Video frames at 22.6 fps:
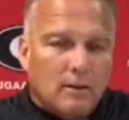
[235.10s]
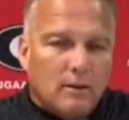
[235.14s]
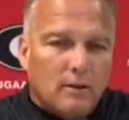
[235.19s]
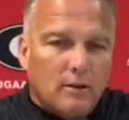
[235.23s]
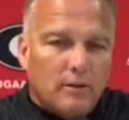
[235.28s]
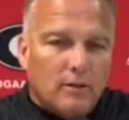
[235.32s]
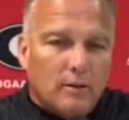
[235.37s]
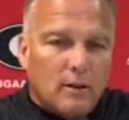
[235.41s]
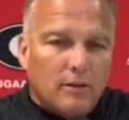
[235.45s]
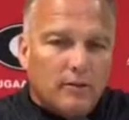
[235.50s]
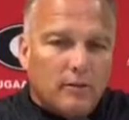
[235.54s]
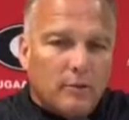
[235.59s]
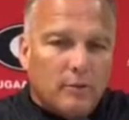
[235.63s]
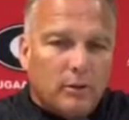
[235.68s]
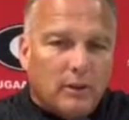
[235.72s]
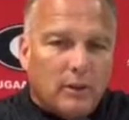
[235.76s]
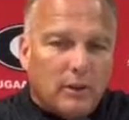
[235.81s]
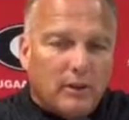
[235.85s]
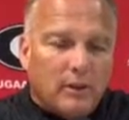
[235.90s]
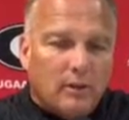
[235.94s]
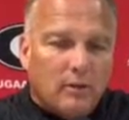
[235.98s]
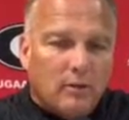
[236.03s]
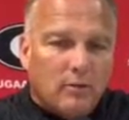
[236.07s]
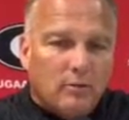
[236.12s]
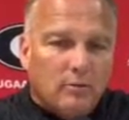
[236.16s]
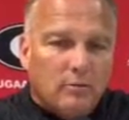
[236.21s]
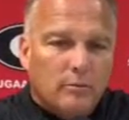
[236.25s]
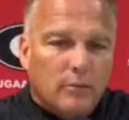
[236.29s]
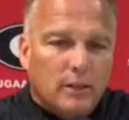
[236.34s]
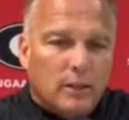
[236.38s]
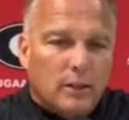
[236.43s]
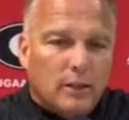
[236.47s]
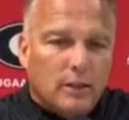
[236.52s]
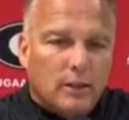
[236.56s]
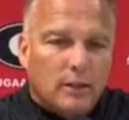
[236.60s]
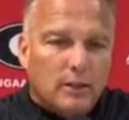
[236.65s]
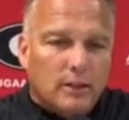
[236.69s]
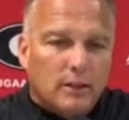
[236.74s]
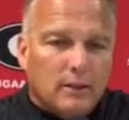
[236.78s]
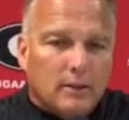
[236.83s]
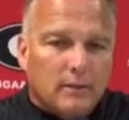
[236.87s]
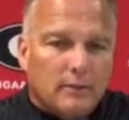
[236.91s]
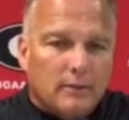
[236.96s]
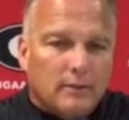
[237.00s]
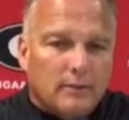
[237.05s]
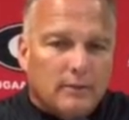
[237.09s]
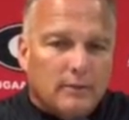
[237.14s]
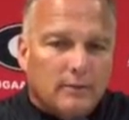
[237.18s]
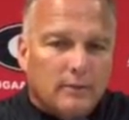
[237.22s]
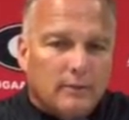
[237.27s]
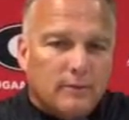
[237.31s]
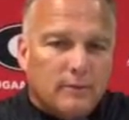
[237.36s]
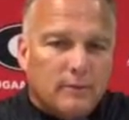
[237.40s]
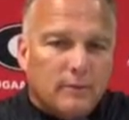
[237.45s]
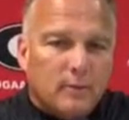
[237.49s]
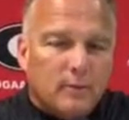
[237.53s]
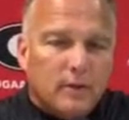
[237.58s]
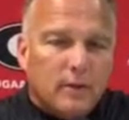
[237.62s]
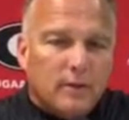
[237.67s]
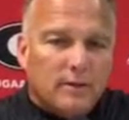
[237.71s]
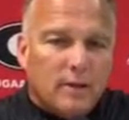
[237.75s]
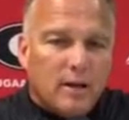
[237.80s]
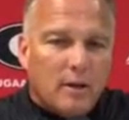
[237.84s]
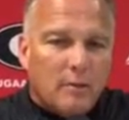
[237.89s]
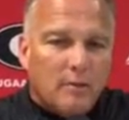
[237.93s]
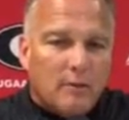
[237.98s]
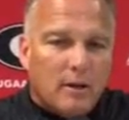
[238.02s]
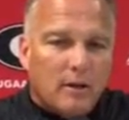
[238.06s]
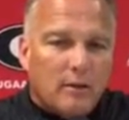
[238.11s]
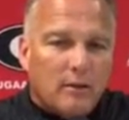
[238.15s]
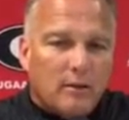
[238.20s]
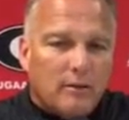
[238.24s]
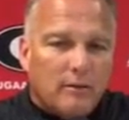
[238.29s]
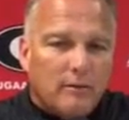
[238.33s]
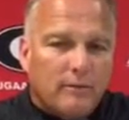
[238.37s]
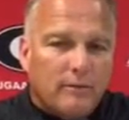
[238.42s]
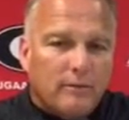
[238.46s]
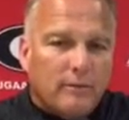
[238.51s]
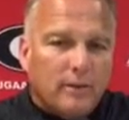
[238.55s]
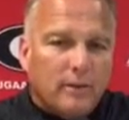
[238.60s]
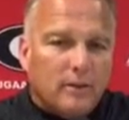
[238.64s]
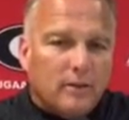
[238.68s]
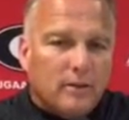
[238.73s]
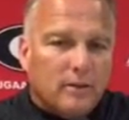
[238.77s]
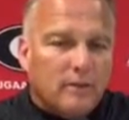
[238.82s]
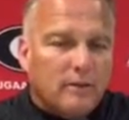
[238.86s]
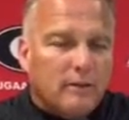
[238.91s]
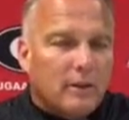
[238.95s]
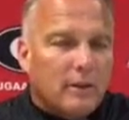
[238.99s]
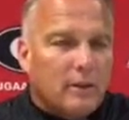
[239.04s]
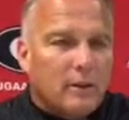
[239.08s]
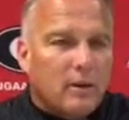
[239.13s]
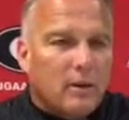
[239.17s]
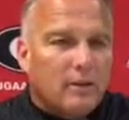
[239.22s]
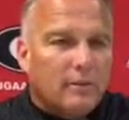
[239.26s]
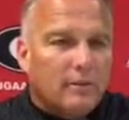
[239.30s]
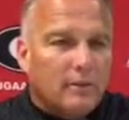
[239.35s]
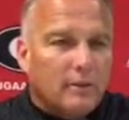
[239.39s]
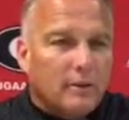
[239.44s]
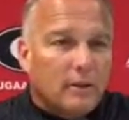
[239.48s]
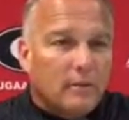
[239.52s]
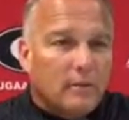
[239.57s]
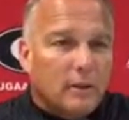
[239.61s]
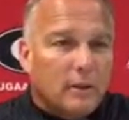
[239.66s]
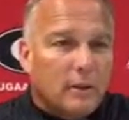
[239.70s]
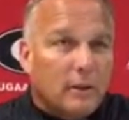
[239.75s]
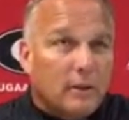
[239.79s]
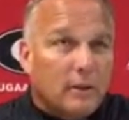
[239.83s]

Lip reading: they're tough to play at home, and we just haven't been able to finish it very often. And we